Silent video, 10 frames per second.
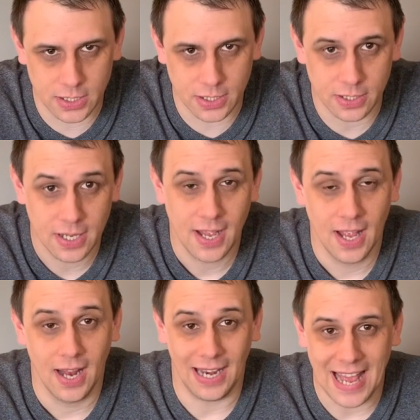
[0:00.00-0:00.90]
and
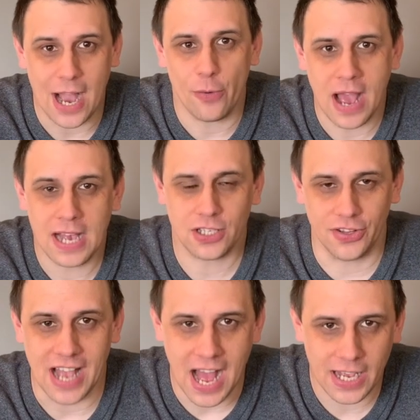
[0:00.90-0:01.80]
lay our eyes on
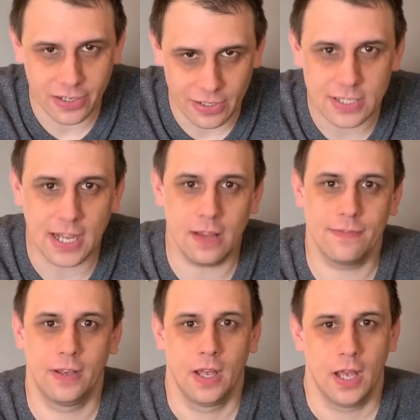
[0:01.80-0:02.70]
the Eiger itself.
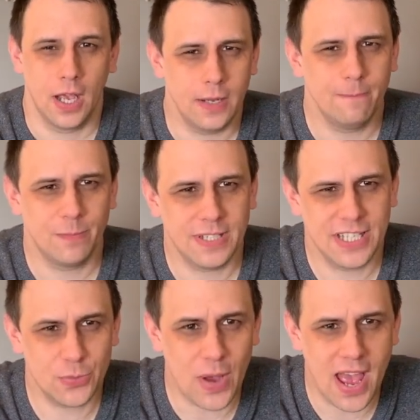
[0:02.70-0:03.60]
And this is
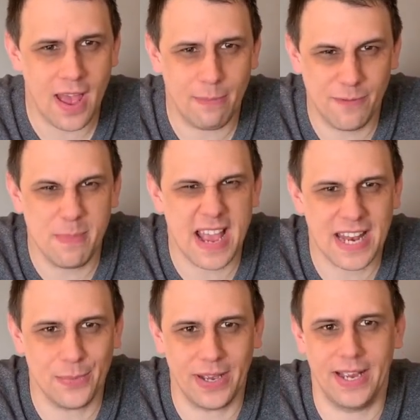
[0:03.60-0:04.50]
where, for me
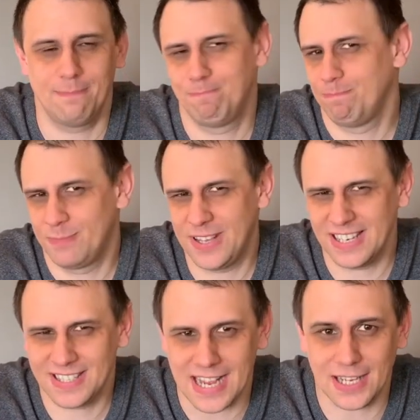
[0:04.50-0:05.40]
anyway, things
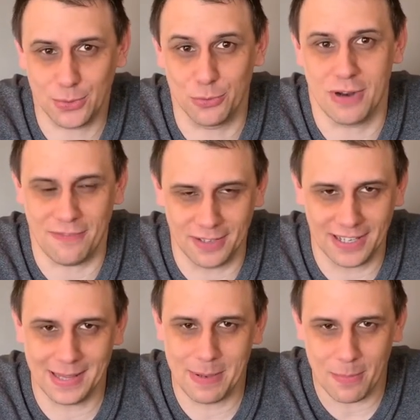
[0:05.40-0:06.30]
start to unravel a little
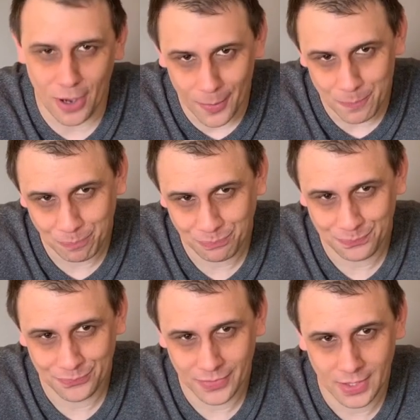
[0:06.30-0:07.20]
bit more.
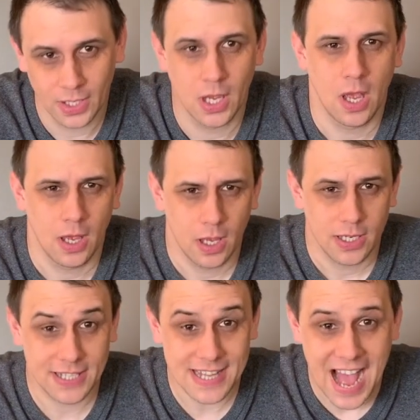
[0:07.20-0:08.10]
You
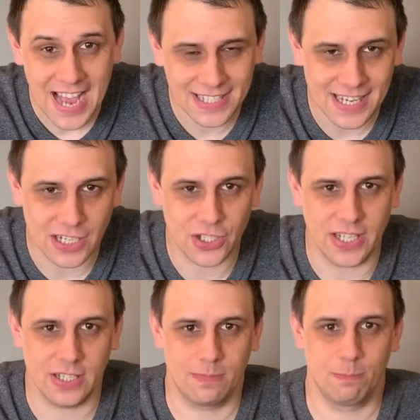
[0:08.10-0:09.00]
see, The Eiger Sanction
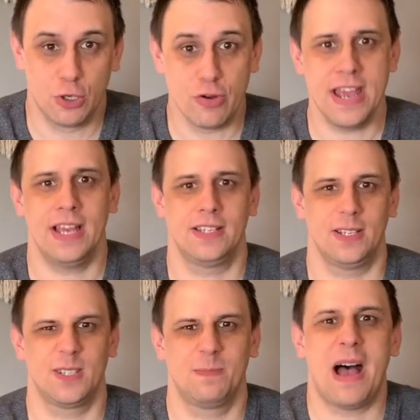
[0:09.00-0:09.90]
is great as a
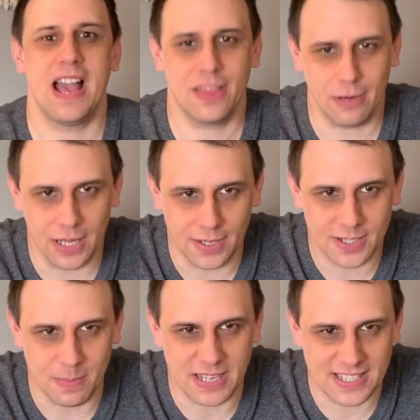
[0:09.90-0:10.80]
spy thriller that's a
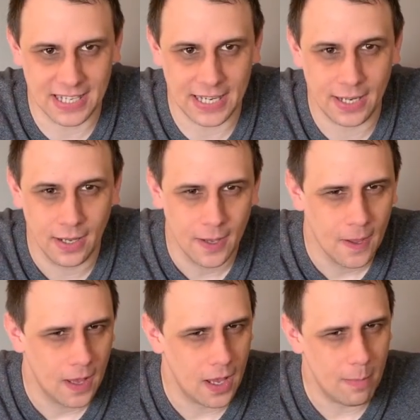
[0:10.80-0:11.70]
bit silly,
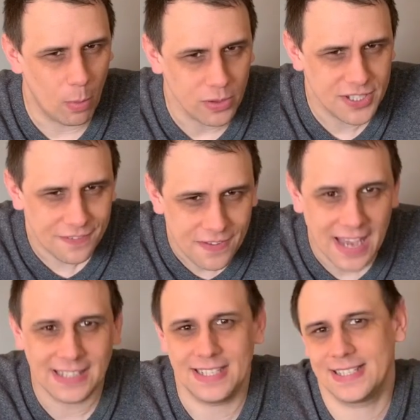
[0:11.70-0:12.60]
uh, but once it
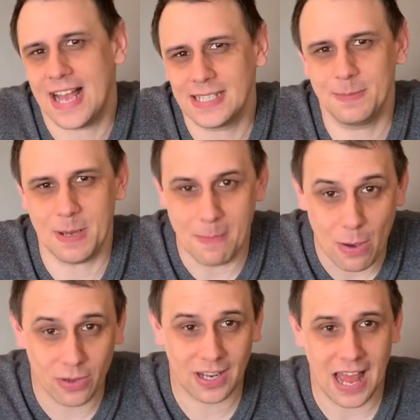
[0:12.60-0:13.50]
finally decides to be a
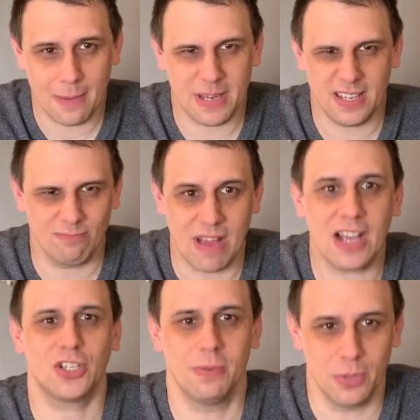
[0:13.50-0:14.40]
mountain climbing
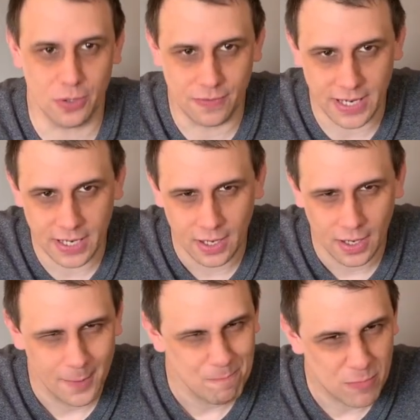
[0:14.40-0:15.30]
action movie,
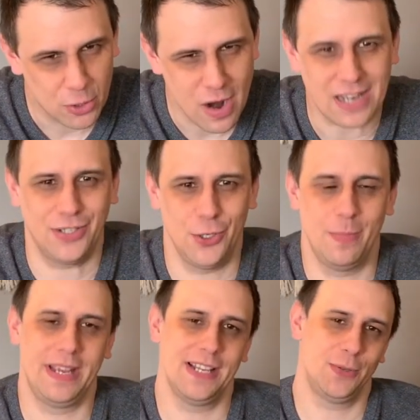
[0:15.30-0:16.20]
the cracks do
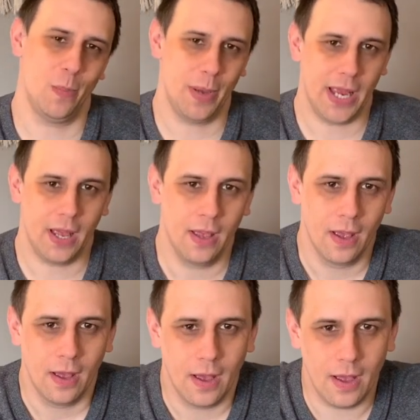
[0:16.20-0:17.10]
begin to appear.
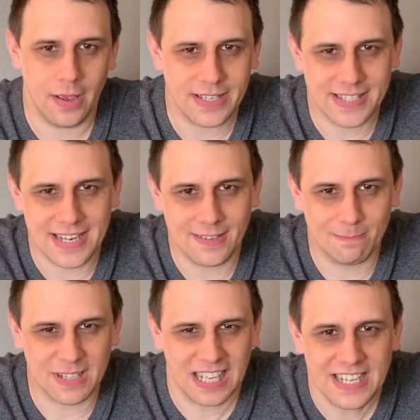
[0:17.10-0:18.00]
Uh, you see,
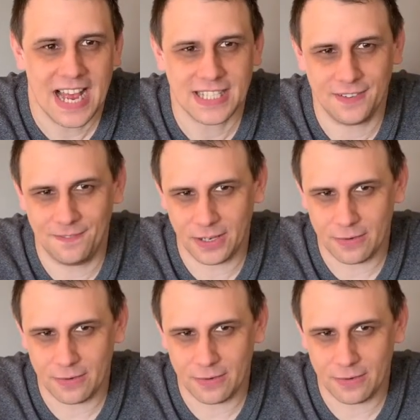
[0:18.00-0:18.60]
Clint has to figure